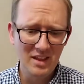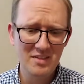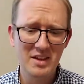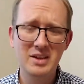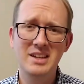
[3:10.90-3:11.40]

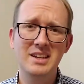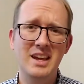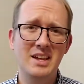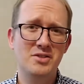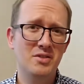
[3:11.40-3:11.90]
that needed
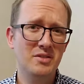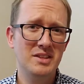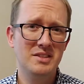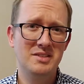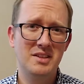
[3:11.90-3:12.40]
a
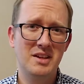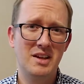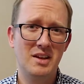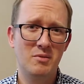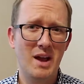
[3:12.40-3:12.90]
journalist,
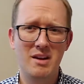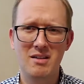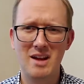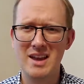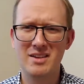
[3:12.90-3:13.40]

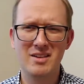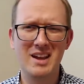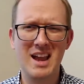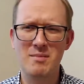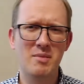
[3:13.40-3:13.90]
writer, editor. I
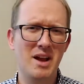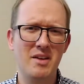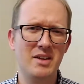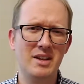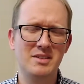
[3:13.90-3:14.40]
can't remember how
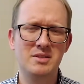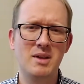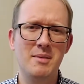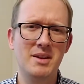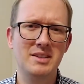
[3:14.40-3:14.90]
they
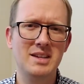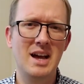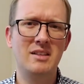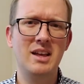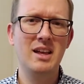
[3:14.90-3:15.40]
described it
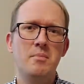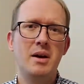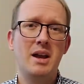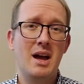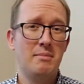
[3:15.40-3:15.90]
exactly,
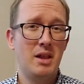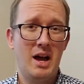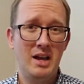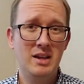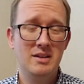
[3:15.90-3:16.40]
but I
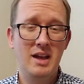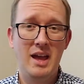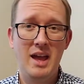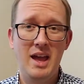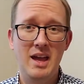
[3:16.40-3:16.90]
applied.
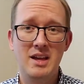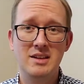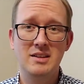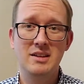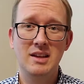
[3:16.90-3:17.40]

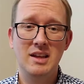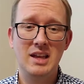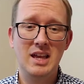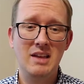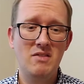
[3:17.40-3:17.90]
And
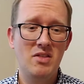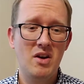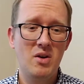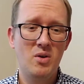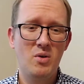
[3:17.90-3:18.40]
even
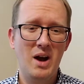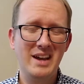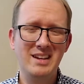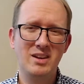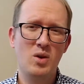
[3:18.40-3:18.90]
though I
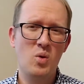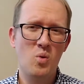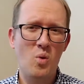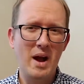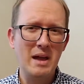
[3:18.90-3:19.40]
didn't
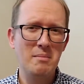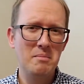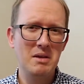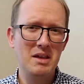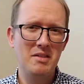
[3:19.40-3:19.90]
quite
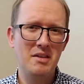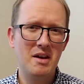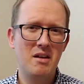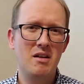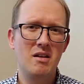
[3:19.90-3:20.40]
meet
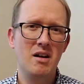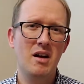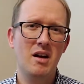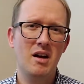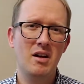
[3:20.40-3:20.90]
their
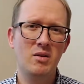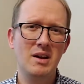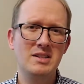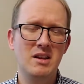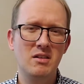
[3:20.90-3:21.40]

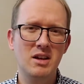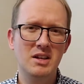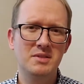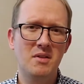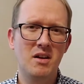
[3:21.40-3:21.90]
criteria
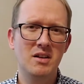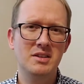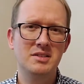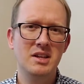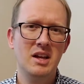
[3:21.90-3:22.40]
as far
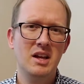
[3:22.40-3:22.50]
as